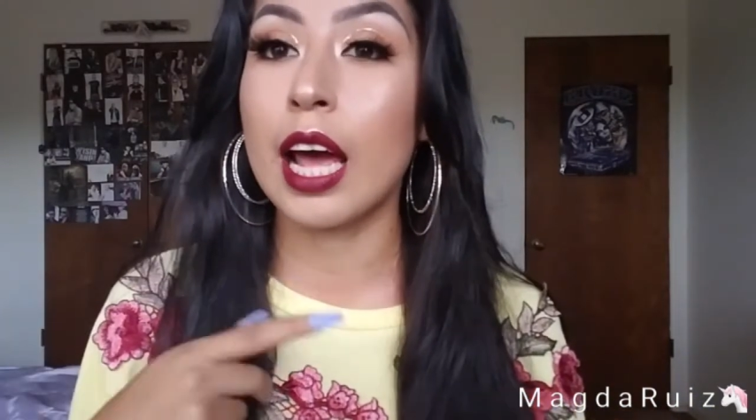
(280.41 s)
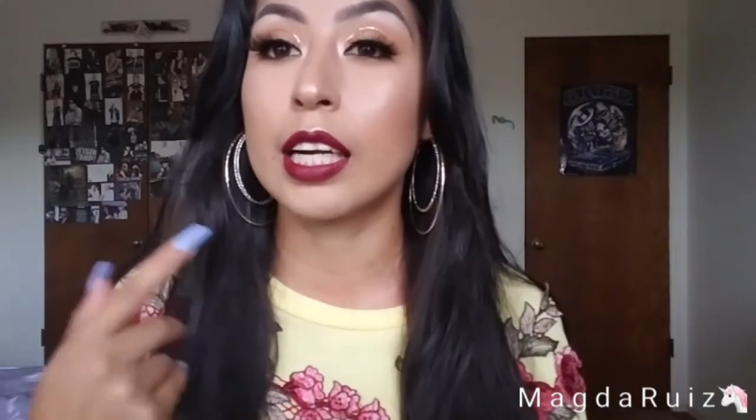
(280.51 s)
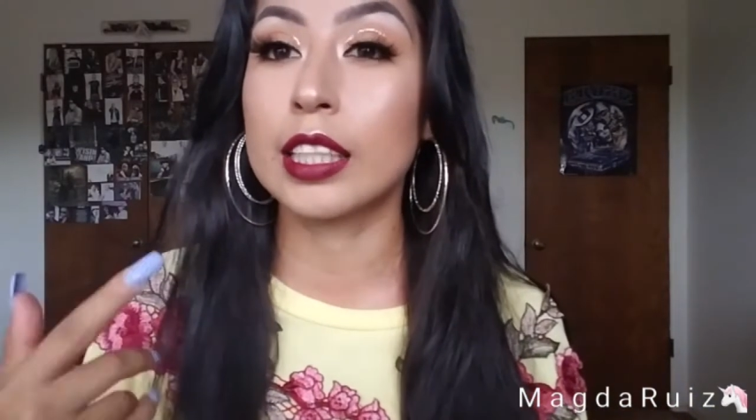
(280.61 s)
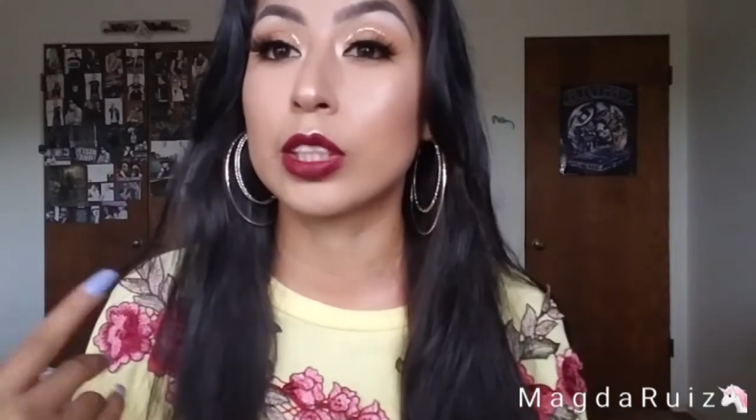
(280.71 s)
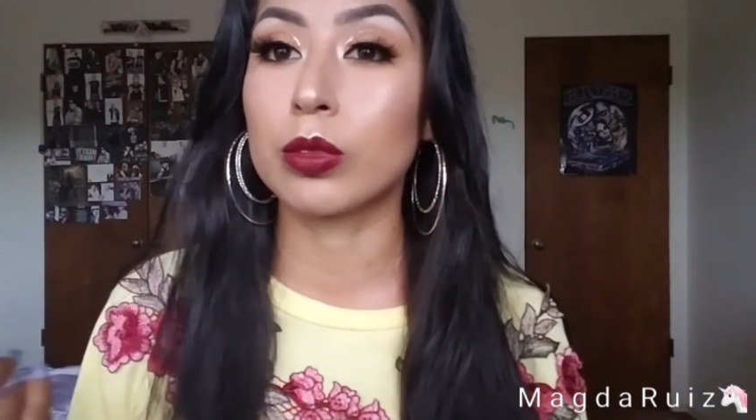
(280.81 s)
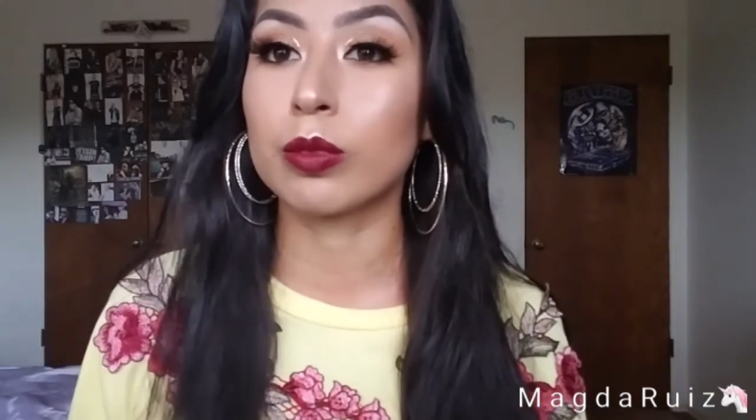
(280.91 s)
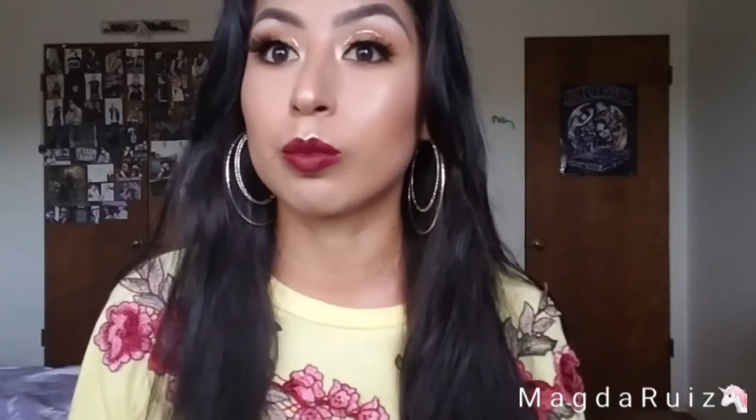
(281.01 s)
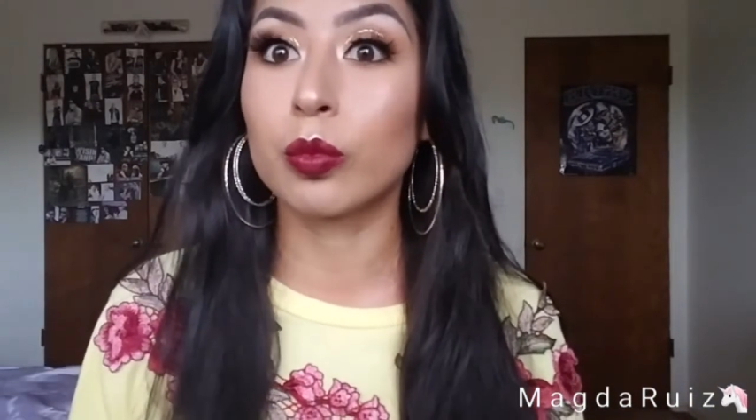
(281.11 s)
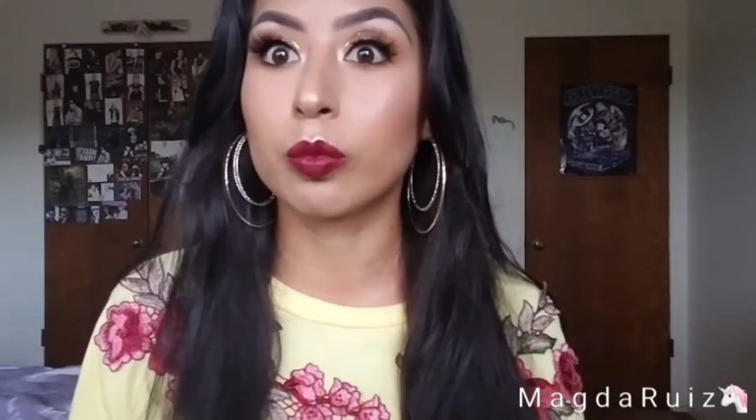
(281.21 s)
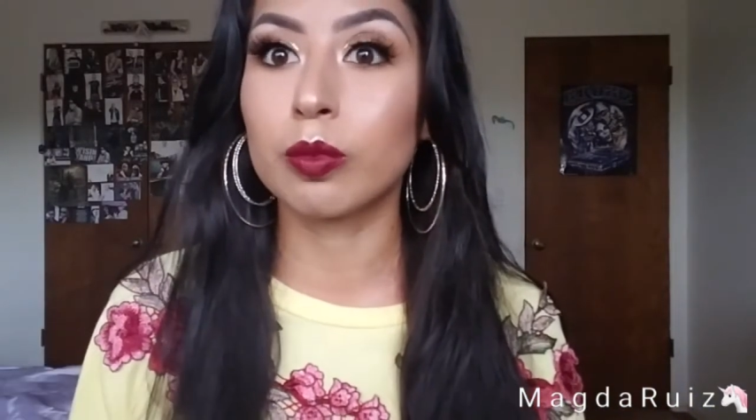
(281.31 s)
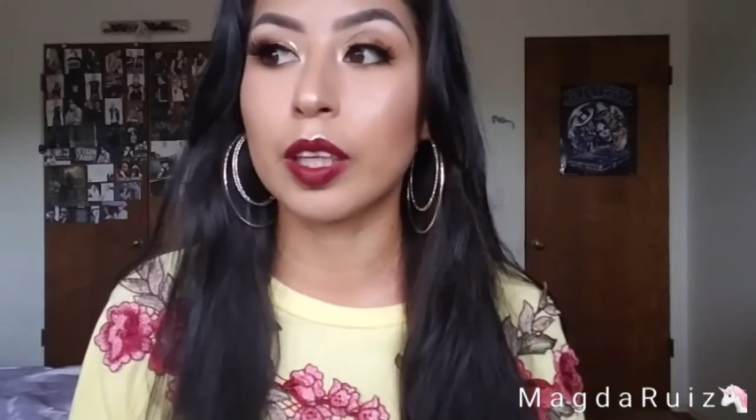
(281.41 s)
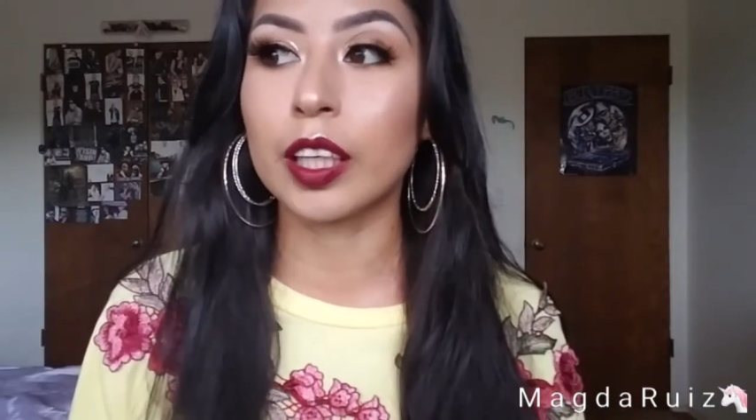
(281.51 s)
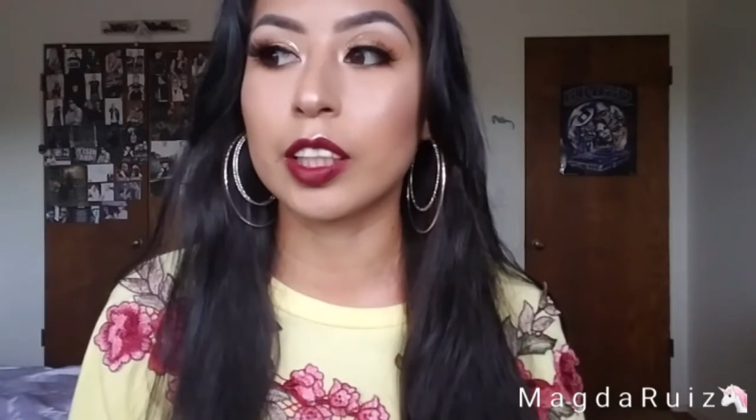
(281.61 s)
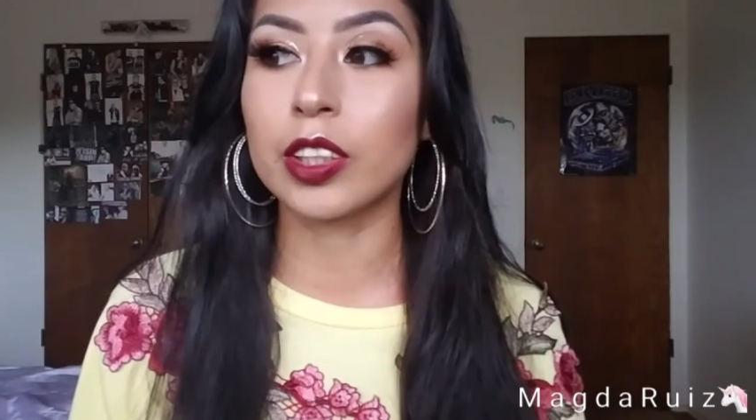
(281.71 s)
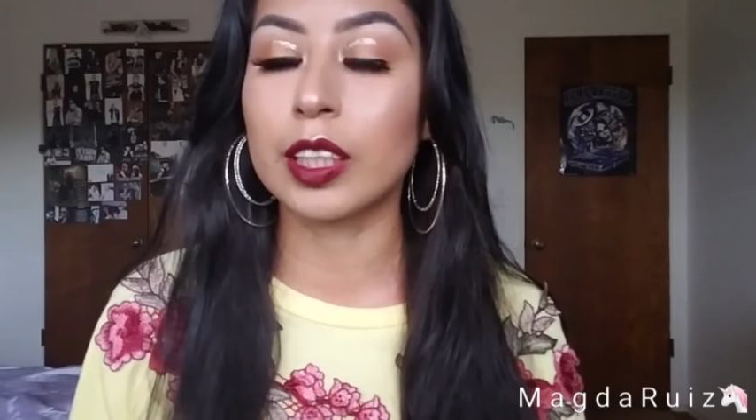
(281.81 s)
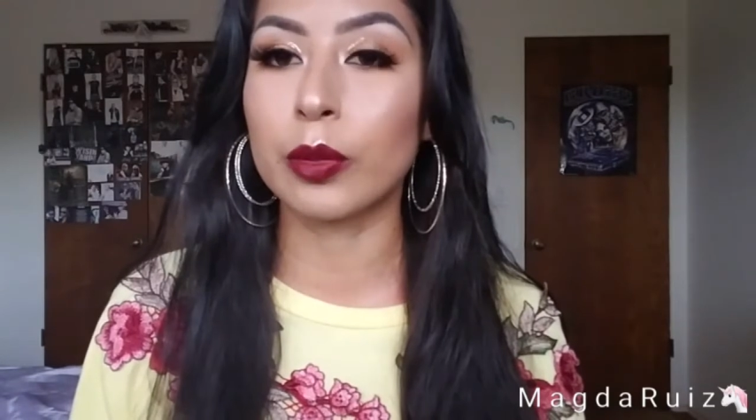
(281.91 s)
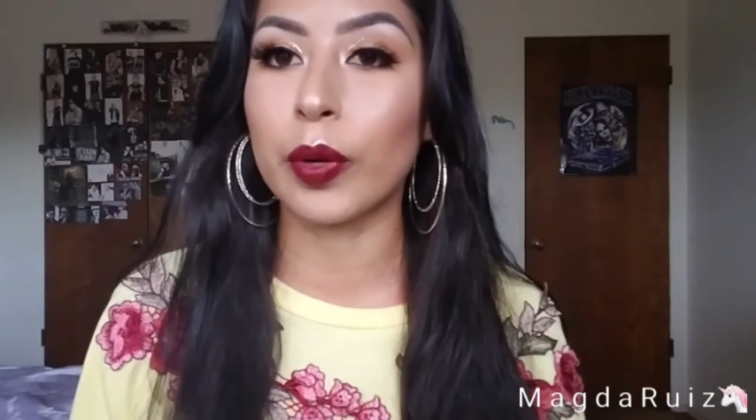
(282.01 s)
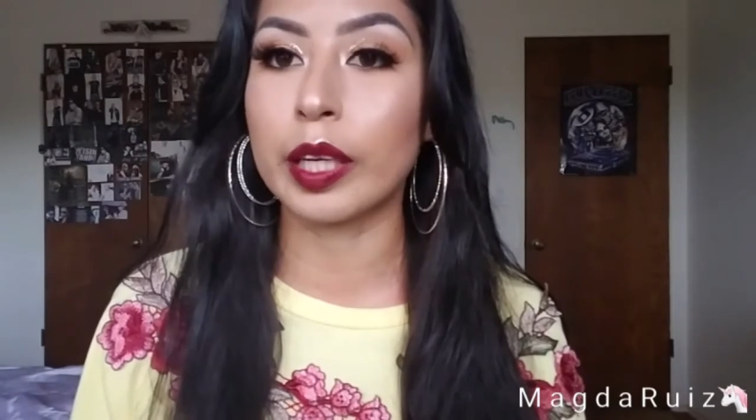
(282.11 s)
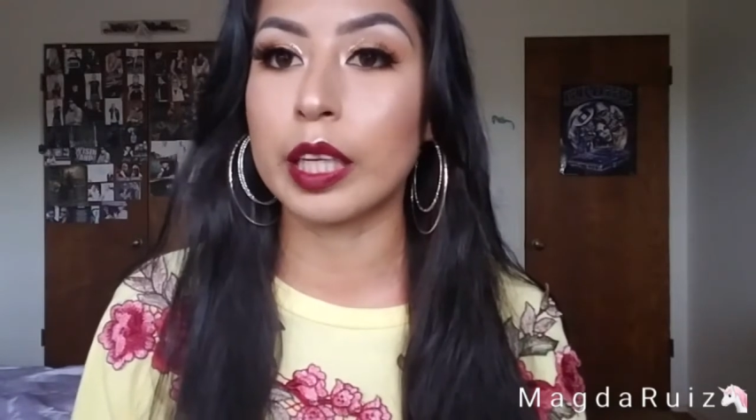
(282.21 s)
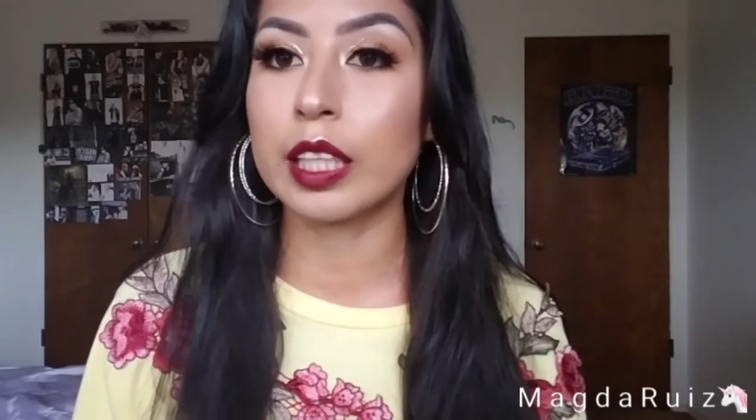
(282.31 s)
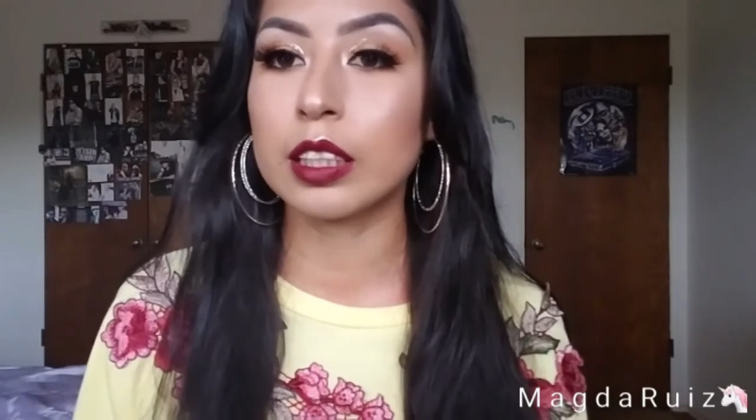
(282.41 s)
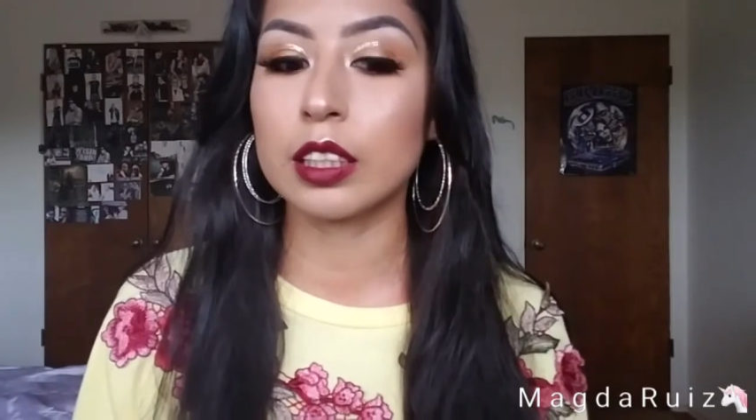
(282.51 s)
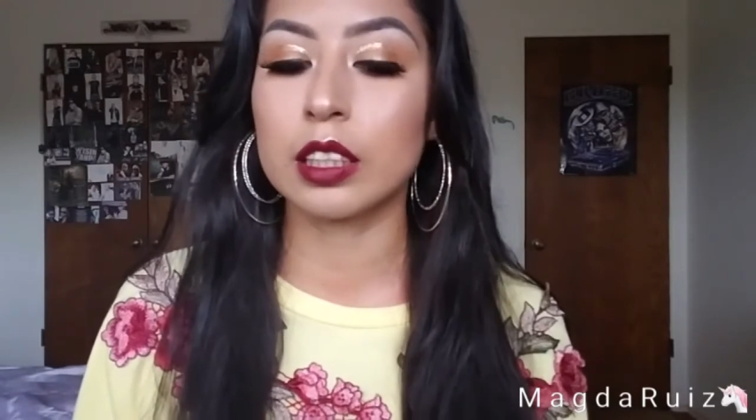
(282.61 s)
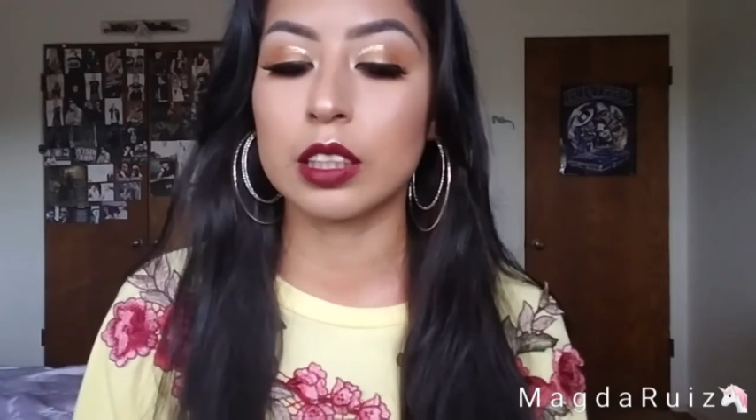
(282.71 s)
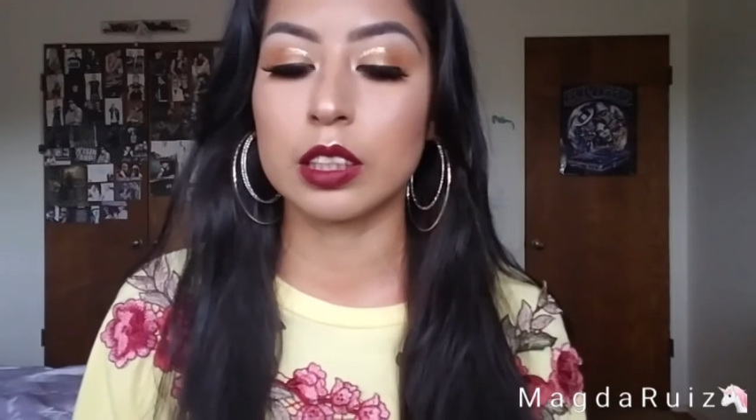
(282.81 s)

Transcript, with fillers: And it's like literally radiant.